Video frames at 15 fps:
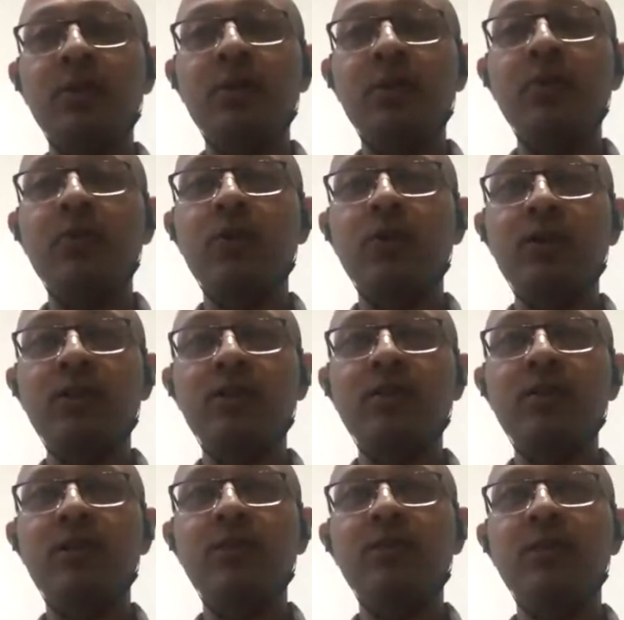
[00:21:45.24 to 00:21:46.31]
not know what is
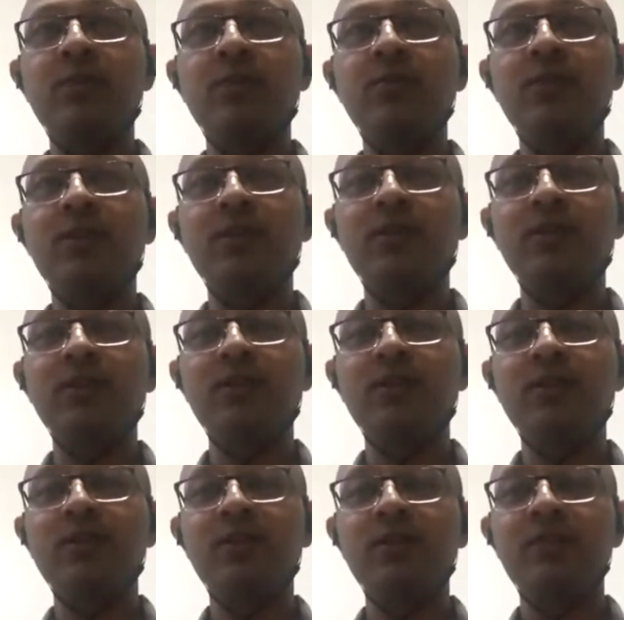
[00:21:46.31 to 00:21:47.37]
Sanjeevani Bhuti.
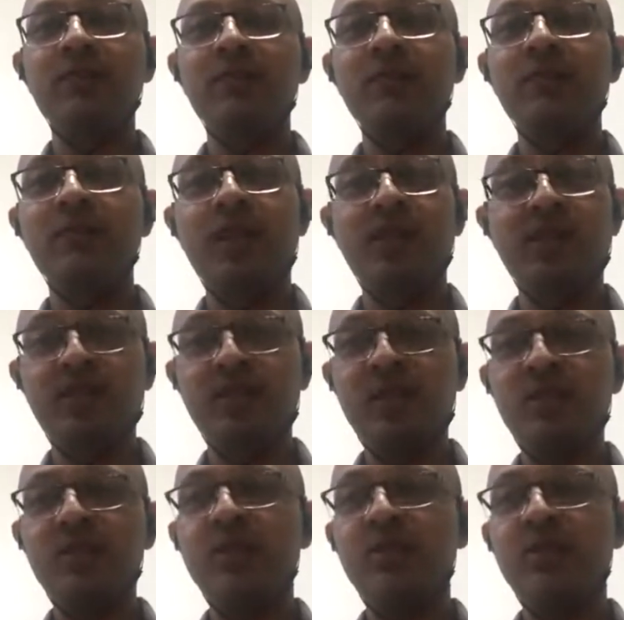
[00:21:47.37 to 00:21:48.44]
He just
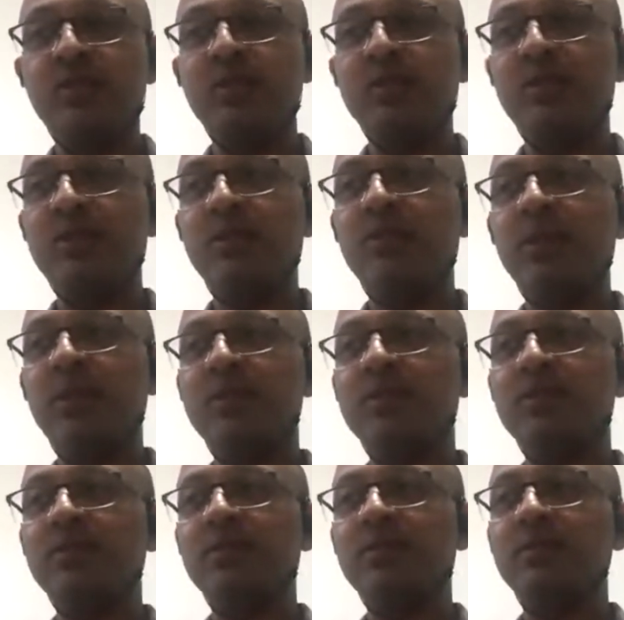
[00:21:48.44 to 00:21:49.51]
reaches the place.